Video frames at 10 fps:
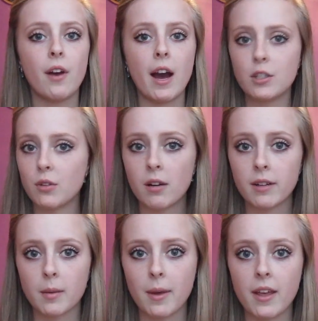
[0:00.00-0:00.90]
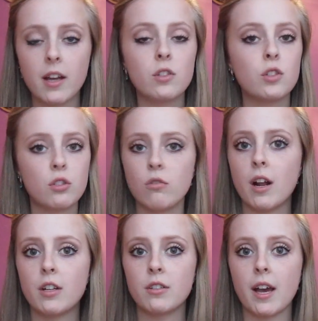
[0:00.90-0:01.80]
I do not recommend that do
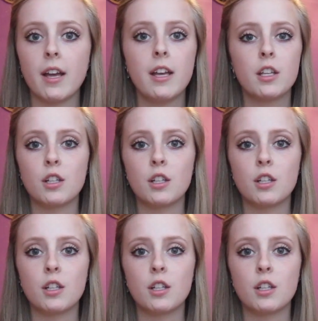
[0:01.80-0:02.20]
not do that.